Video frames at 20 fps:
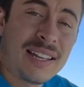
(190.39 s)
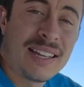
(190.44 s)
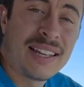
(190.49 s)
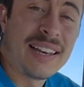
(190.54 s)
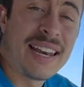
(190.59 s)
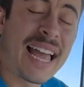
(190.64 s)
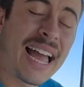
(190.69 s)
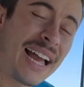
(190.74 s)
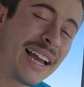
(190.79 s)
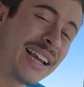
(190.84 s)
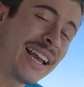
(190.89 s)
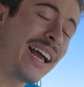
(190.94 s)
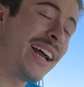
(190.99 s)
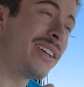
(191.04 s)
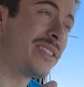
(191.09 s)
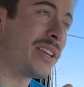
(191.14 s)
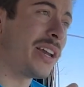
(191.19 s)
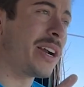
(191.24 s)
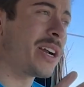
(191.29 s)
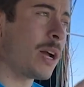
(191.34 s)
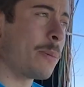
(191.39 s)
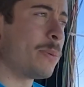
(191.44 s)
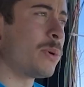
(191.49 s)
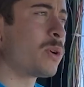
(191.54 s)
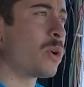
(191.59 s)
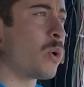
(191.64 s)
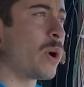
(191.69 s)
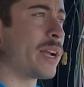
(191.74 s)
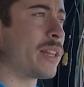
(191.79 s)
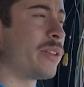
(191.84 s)
Now guys, a couple
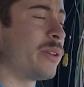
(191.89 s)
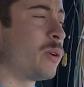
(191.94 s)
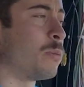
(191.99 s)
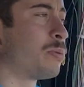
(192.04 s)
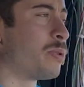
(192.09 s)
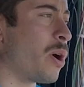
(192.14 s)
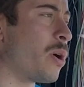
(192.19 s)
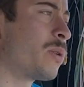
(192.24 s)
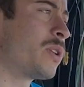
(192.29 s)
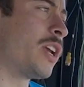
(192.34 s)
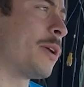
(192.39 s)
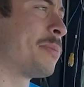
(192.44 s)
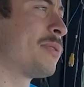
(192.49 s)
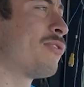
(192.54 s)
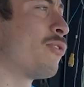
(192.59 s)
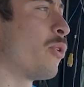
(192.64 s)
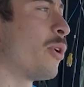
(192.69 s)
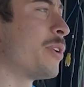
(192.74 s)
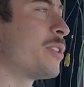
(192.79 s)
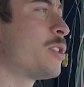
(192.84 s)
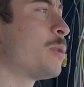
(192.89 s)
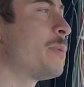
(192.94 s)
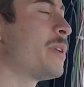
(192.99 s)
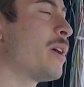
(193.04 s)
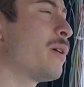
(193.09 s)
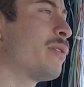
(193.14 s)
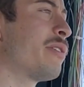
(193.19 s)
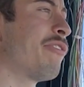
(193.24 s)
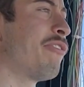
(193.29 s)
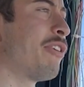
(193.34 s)
quick little pro tips for you to be
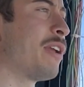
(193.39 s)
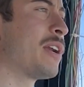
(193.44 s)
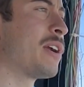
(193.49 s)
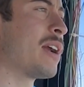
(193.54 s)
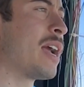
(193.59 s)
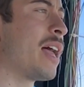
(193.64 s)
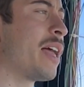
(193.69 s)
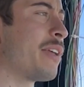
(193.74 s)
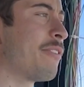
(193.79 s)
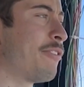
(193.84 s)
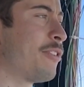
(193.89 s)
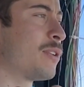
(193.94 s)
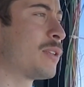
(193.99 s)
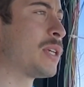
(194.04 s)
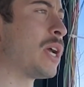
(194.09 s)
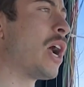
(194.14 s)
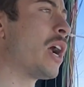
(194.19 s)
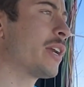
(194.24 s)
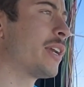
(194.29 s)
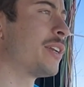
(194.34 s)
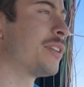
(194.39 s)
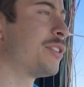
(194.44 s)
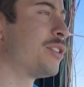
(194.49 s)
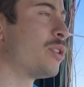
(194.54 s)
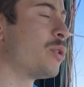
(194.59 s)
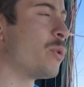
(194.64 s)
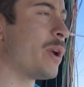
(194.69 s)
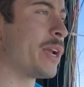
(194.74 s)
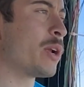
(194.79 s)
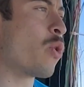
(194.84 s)
able to figure out if you're talking
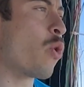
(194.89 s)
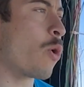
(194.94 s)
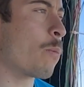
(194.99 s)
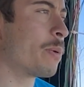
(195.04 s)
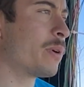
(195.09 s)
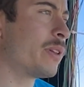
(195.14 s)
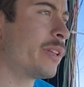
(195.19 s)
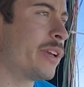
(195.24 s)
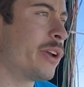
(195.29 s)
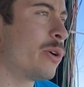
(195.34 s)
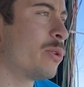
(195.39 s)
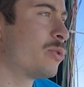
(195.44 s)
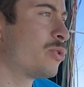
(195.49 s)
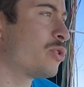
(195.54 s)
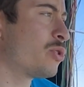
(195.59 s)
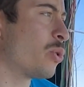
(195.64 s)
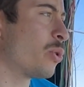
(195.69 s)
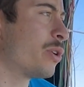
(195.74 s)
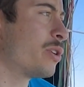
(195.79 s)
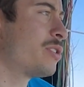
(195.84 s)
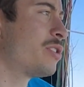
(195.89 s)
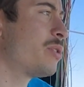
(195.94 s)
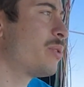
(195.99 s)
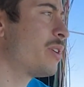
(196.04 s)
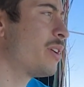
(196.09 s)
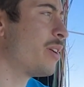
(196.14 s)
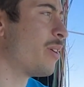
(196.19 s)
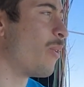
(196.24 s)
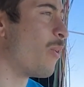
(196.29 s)
to a corporately owned storage unit